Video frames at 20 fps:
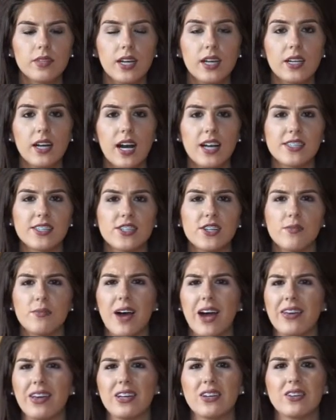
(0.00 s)
Custom,
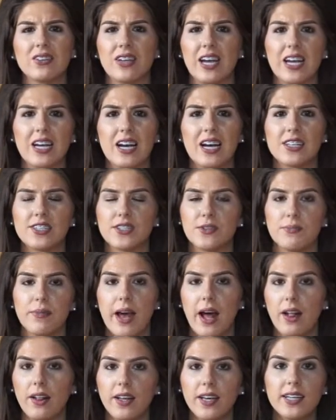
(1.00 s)
I think they were like custom
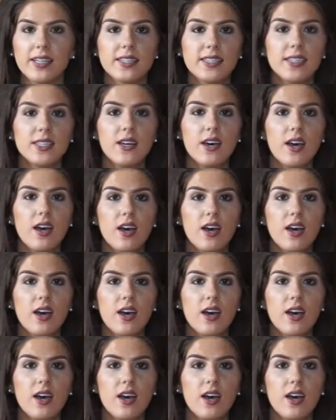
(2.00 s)
palettes.